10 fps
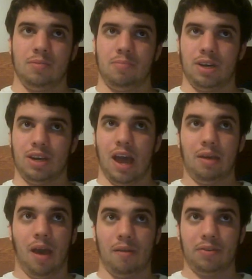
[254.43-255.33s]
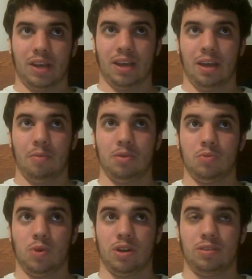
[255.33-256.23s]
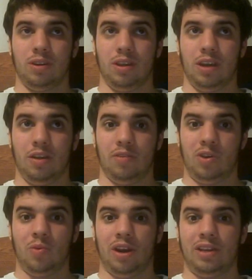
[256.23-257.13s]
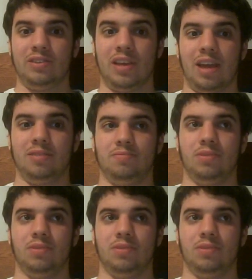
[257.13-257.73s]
But I forget, it was one interview where he said,